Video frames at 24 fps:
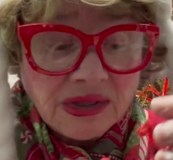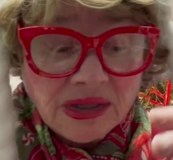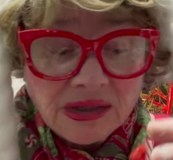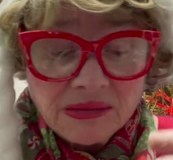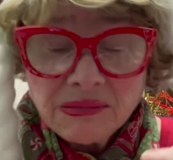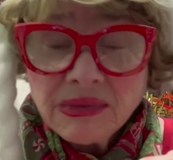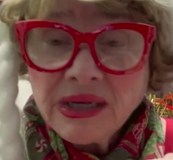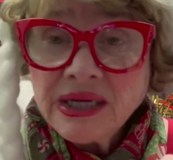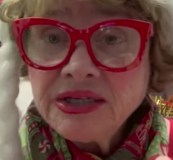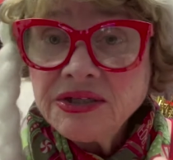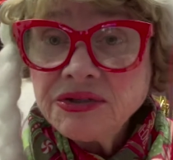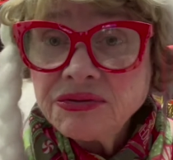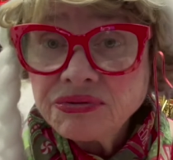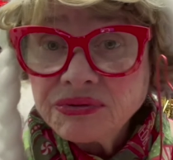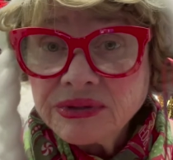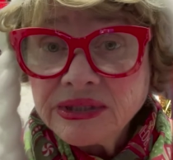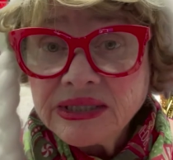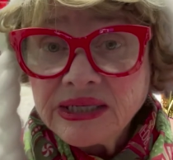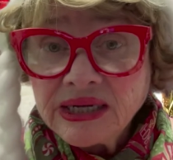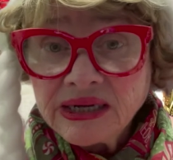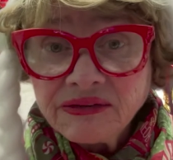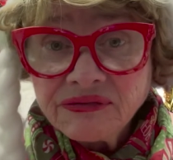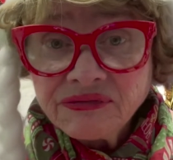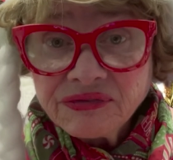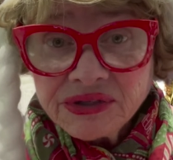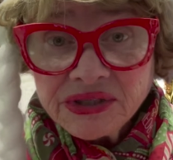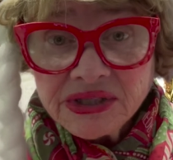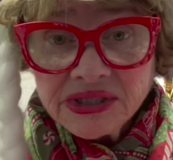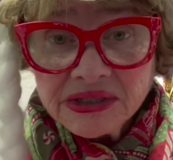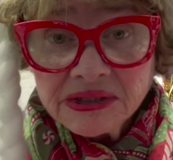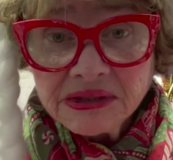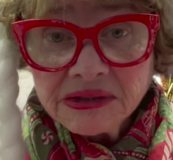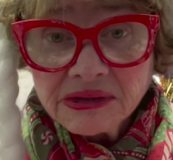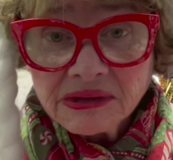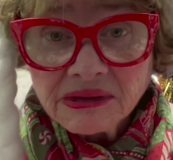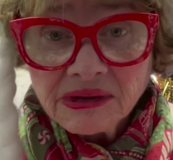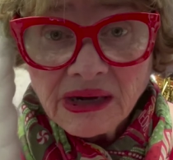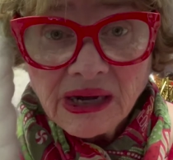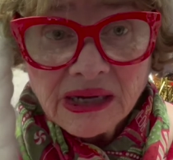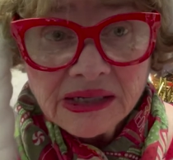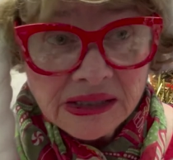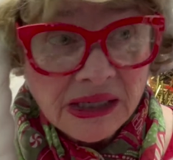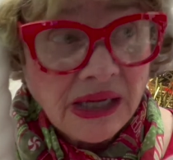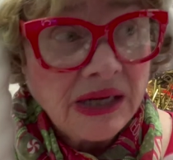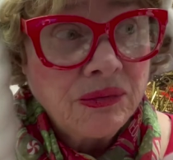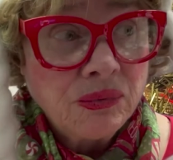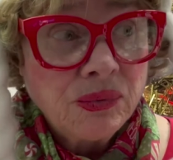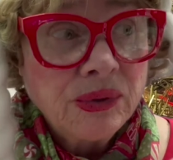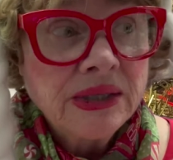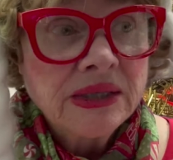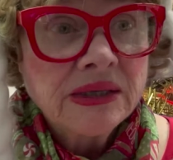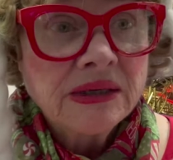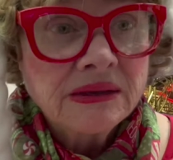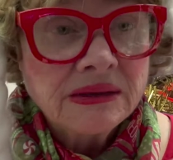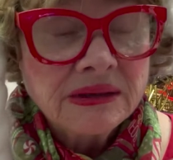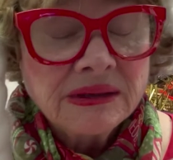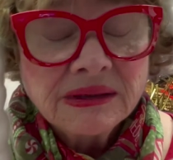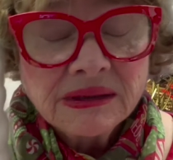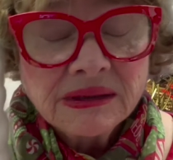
on my tree every year, and I will